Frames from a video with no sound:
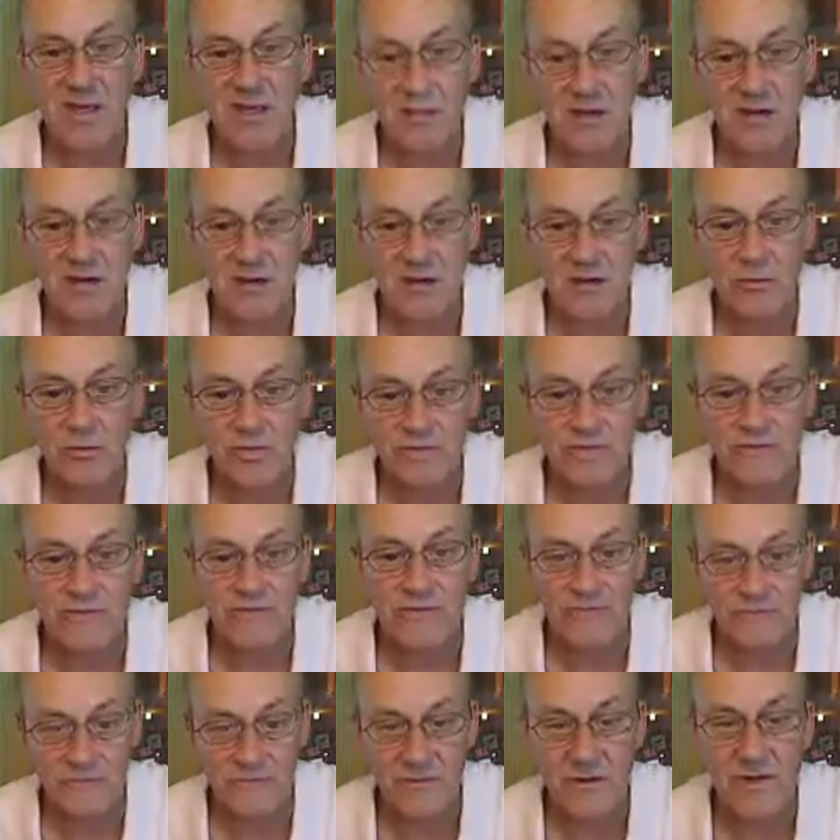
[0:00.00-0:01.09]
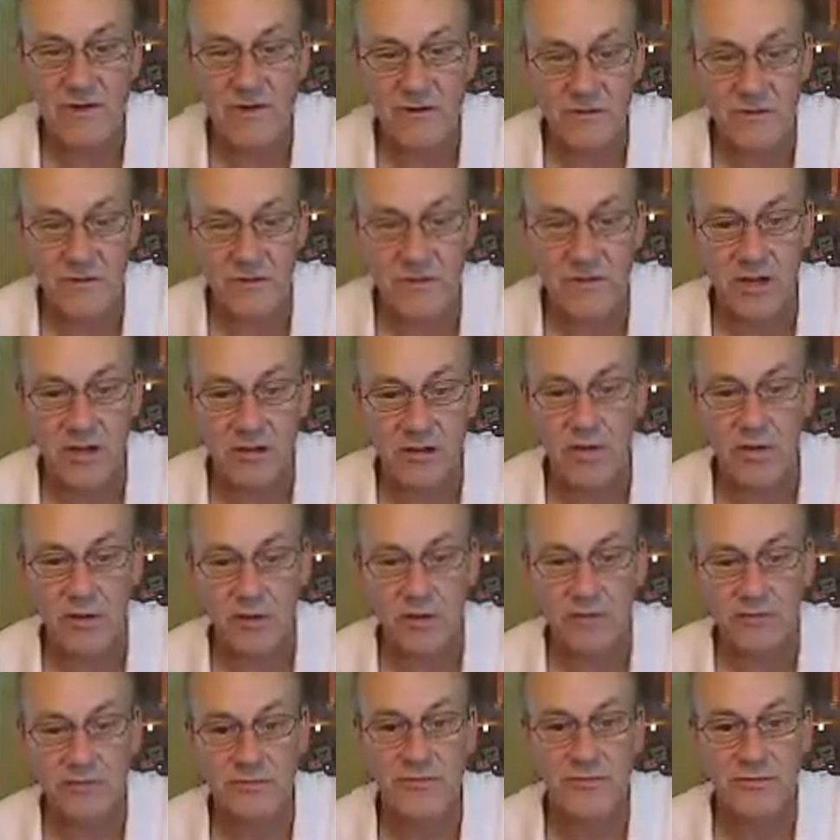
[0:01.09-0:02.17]
America was very
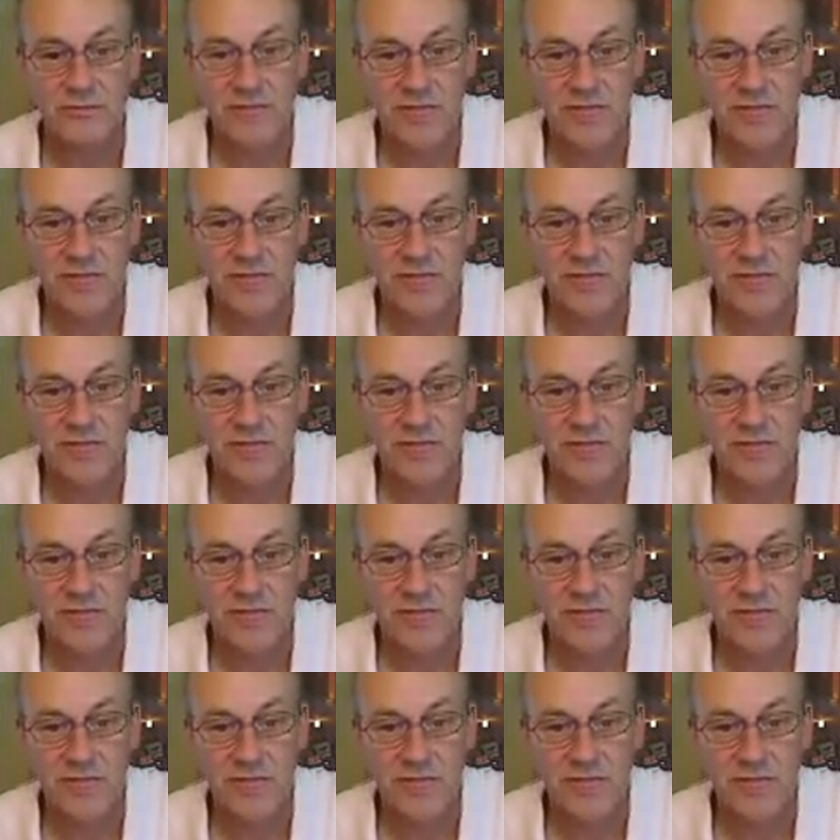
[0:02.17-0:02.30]
important